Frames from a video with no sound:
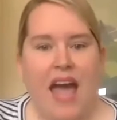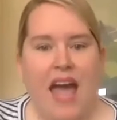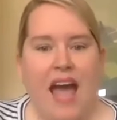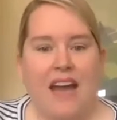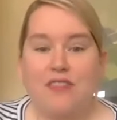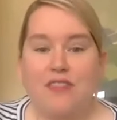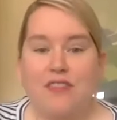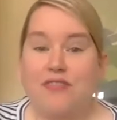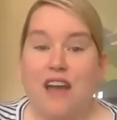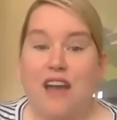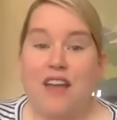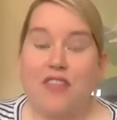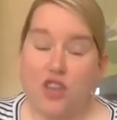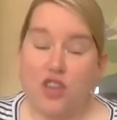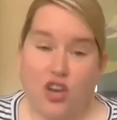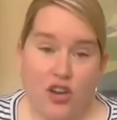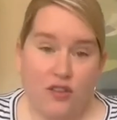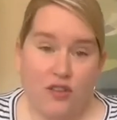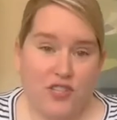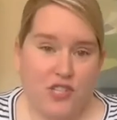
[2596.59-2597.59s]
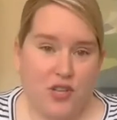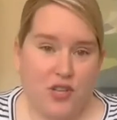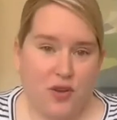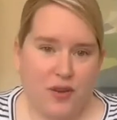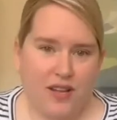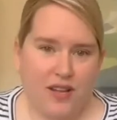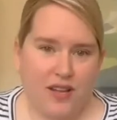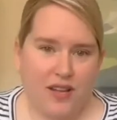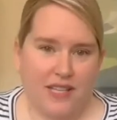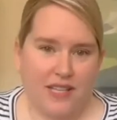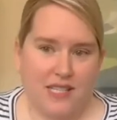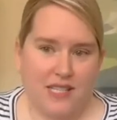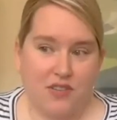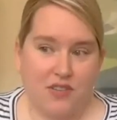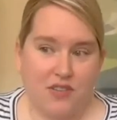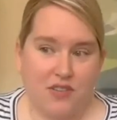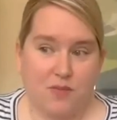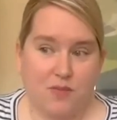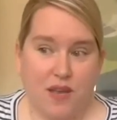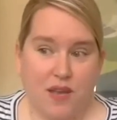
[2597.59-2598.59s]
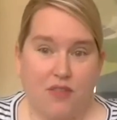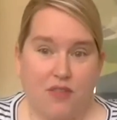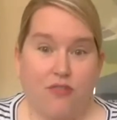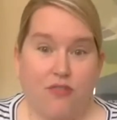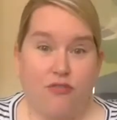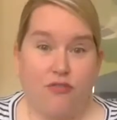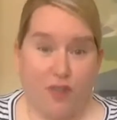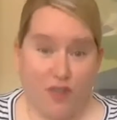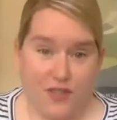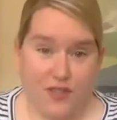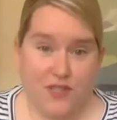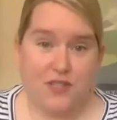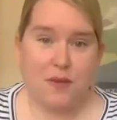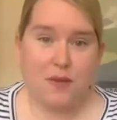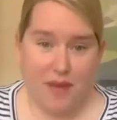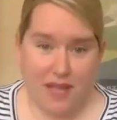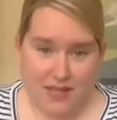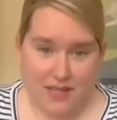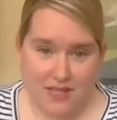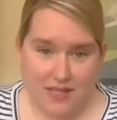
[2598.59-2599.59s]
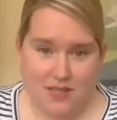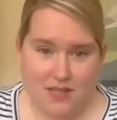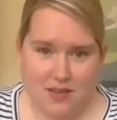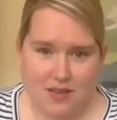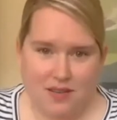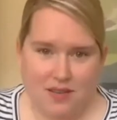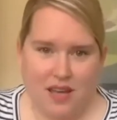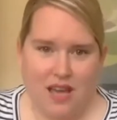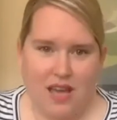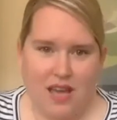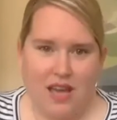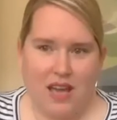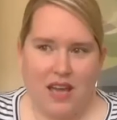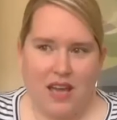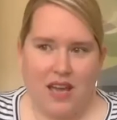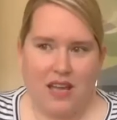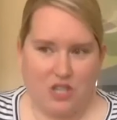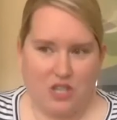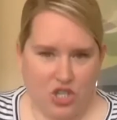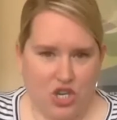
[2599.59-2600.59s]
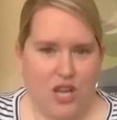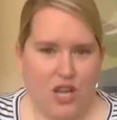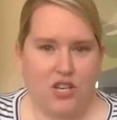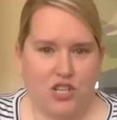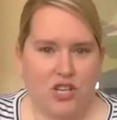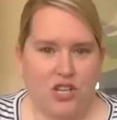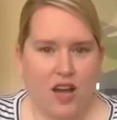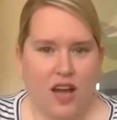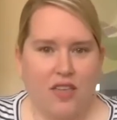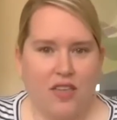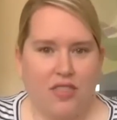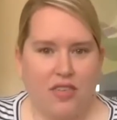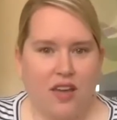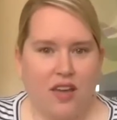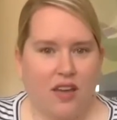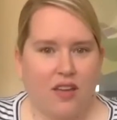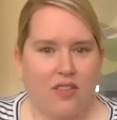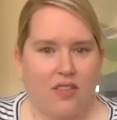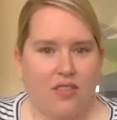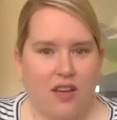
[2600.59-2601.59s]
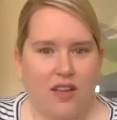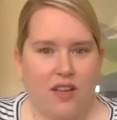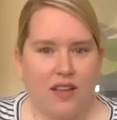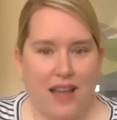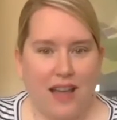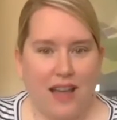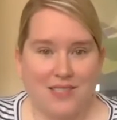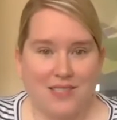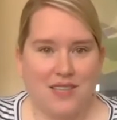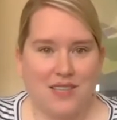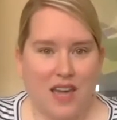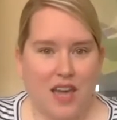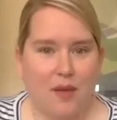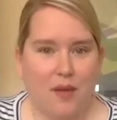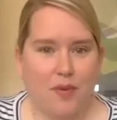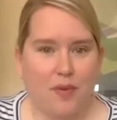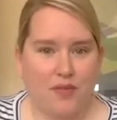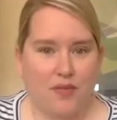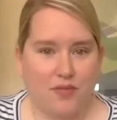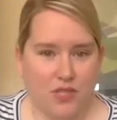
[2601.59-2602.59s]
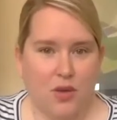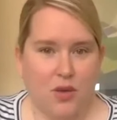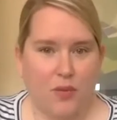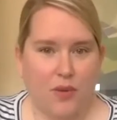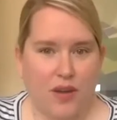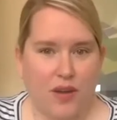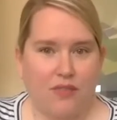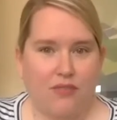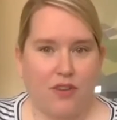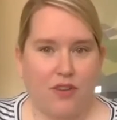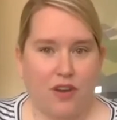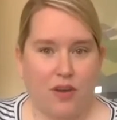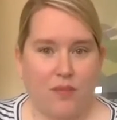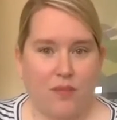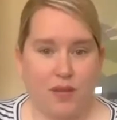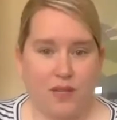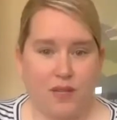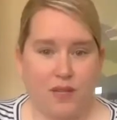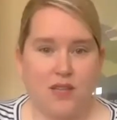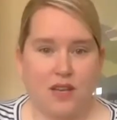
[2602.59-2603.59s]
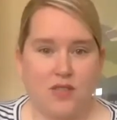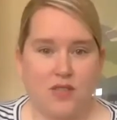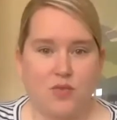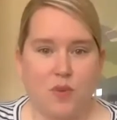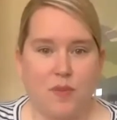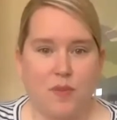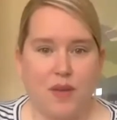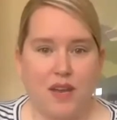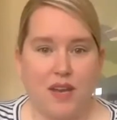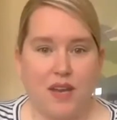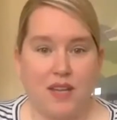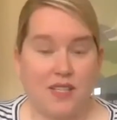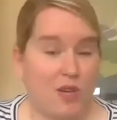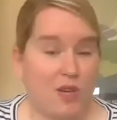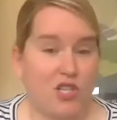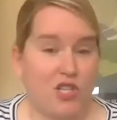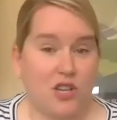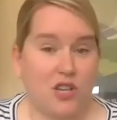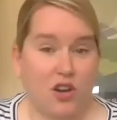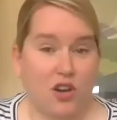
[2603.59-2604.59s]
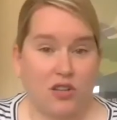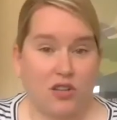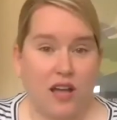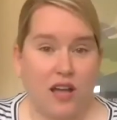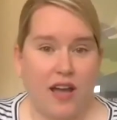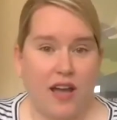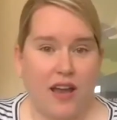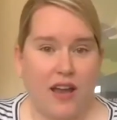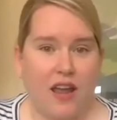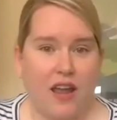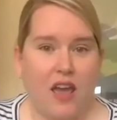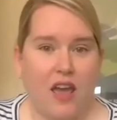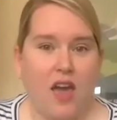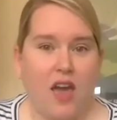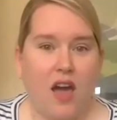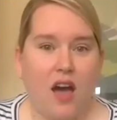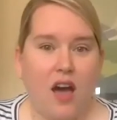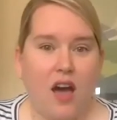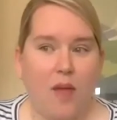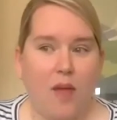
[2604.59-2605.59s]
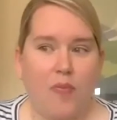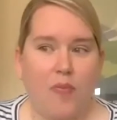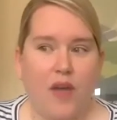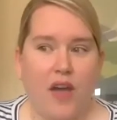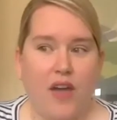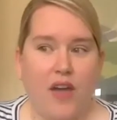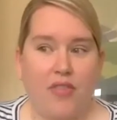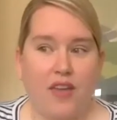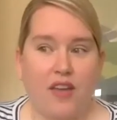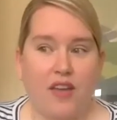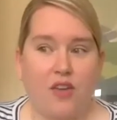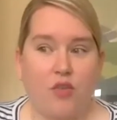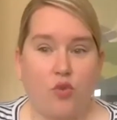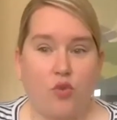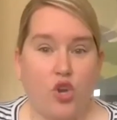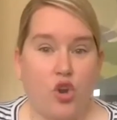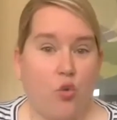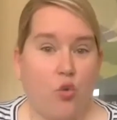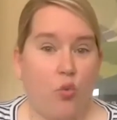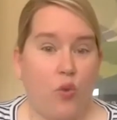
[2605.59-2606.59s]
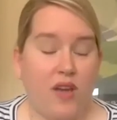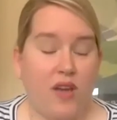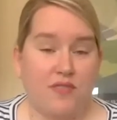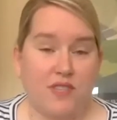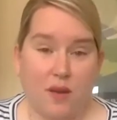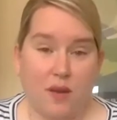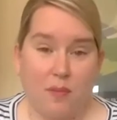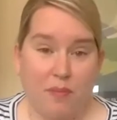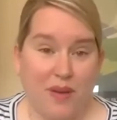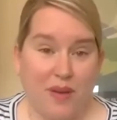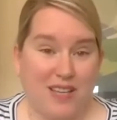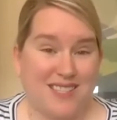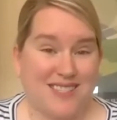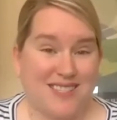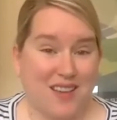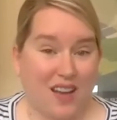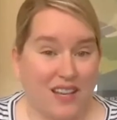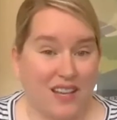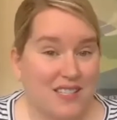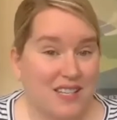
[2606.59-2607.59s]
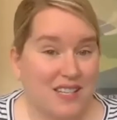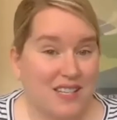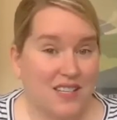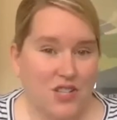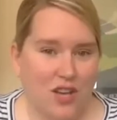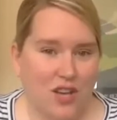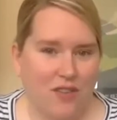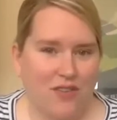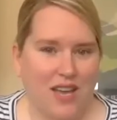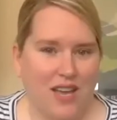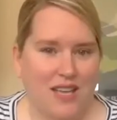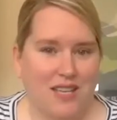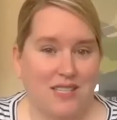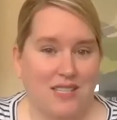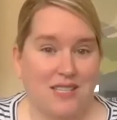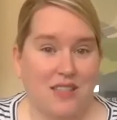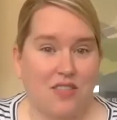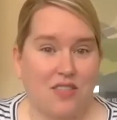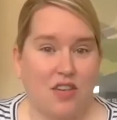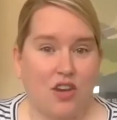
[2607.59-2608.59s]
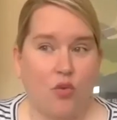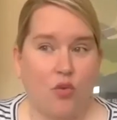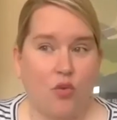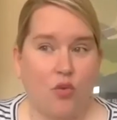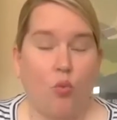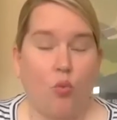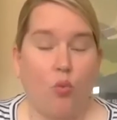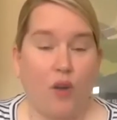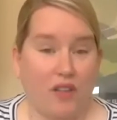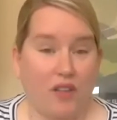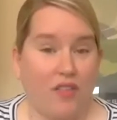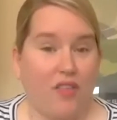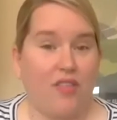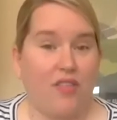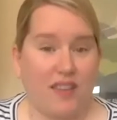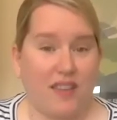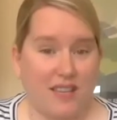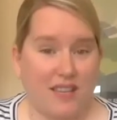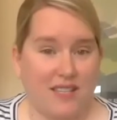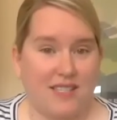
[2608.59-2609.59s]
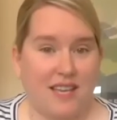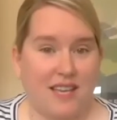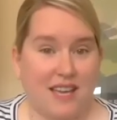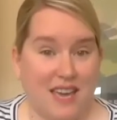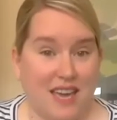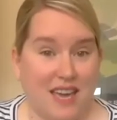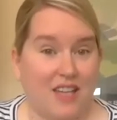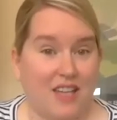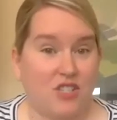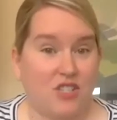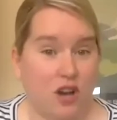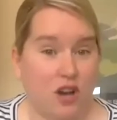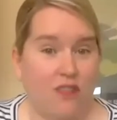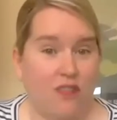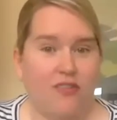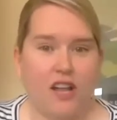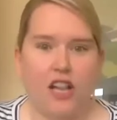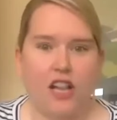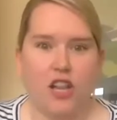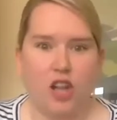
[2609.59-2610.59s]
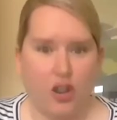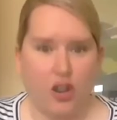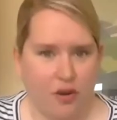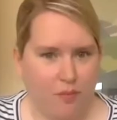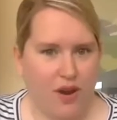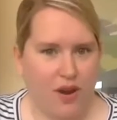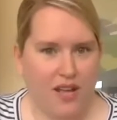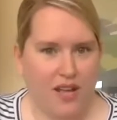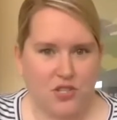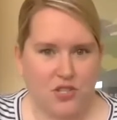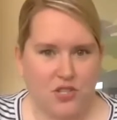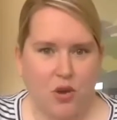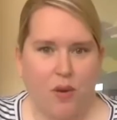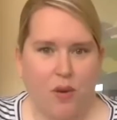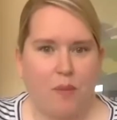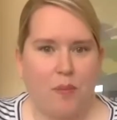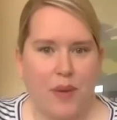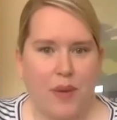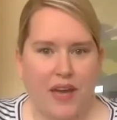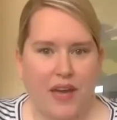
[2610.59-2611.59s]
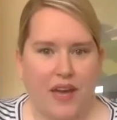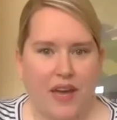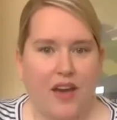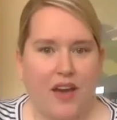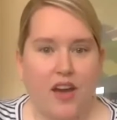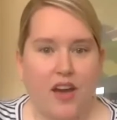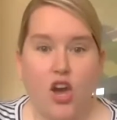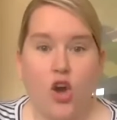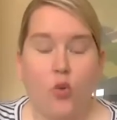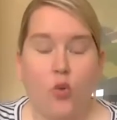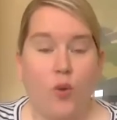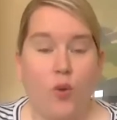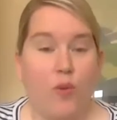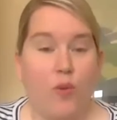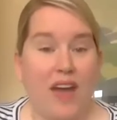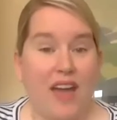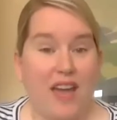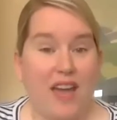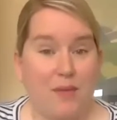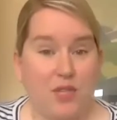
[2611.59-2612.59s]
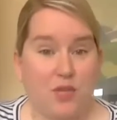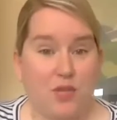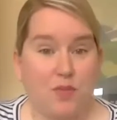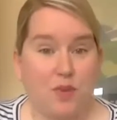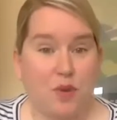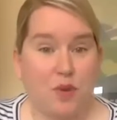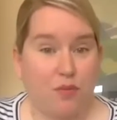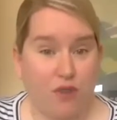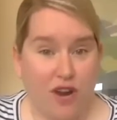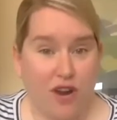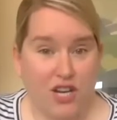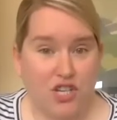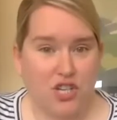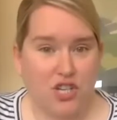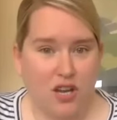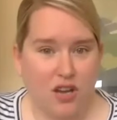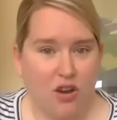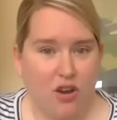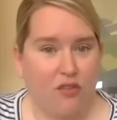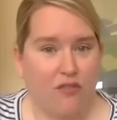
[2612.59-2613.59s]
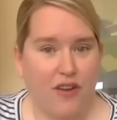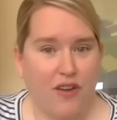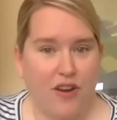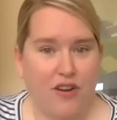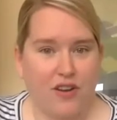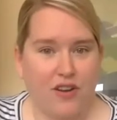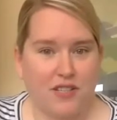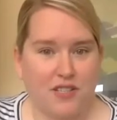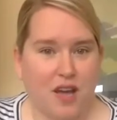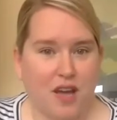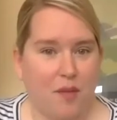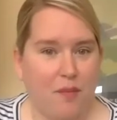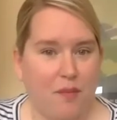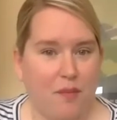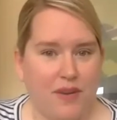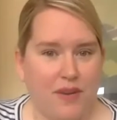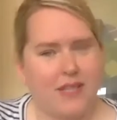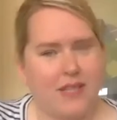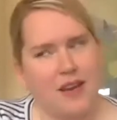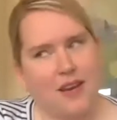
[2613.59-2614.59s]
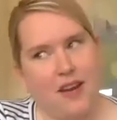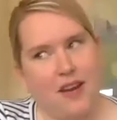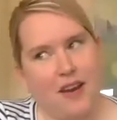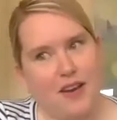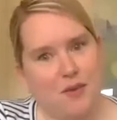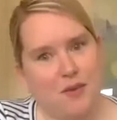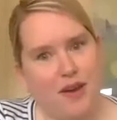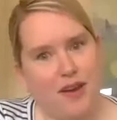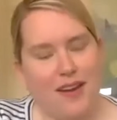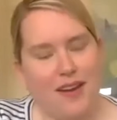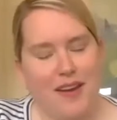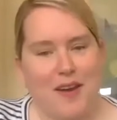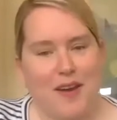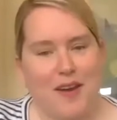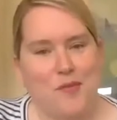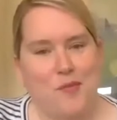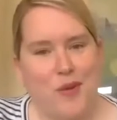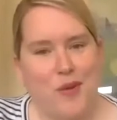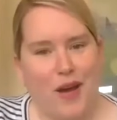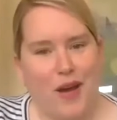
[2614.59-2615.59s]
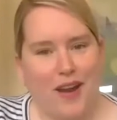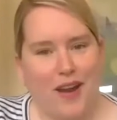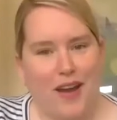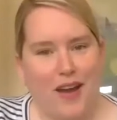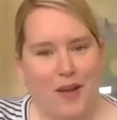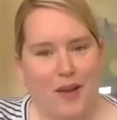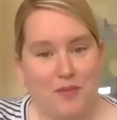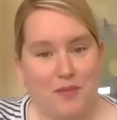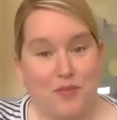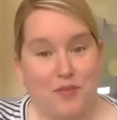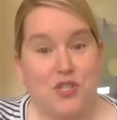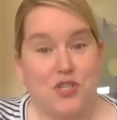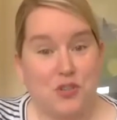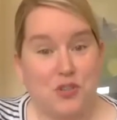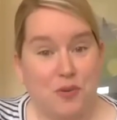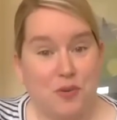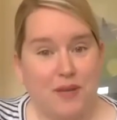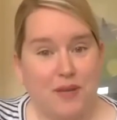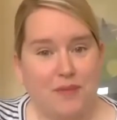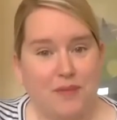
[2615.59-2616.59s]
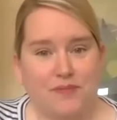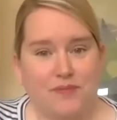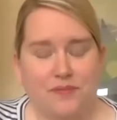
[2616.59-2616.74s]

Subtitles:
And in fact, the Curvy Sewing Collective has been fundamental in changing, I think, the landscape of sewing for plus size women, especially online. I think, we have done big sizing surveys that were one of the things that kicked off a lot of brands going bigger. We were able to put pressure on various companies in a nice way, but to do it.